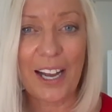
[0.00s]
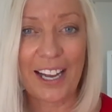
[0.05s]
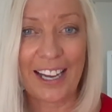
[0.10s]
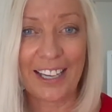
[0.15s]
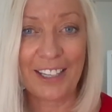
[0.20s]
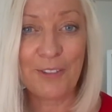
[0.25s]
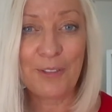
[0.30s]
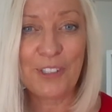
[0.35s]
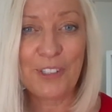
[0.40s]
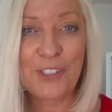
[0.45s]

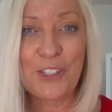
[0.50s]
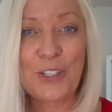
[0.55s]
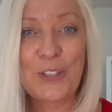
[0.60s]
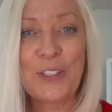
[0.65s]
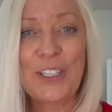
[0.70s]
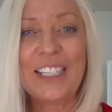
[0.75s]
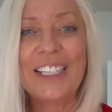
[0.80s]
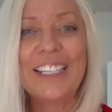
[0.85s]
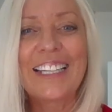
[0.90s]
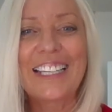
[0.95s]
I was
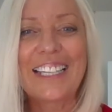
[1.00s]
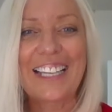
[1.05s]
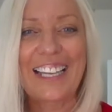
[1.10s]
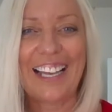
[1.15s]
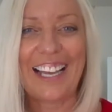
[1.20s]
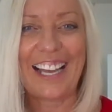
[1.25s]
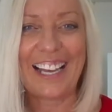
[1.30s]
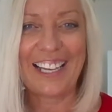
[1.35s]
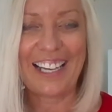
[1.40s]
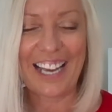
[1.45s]
doing
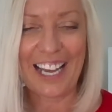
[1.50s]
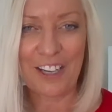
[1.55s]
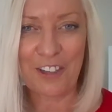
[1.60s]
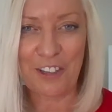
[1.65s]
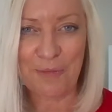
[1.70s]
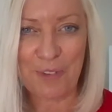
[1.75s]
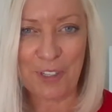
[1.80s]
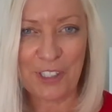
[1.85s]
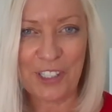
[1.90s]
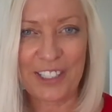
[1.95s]
and how
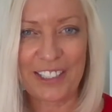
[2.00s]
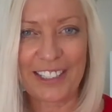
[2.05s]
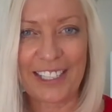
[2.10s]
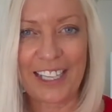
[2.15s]
much it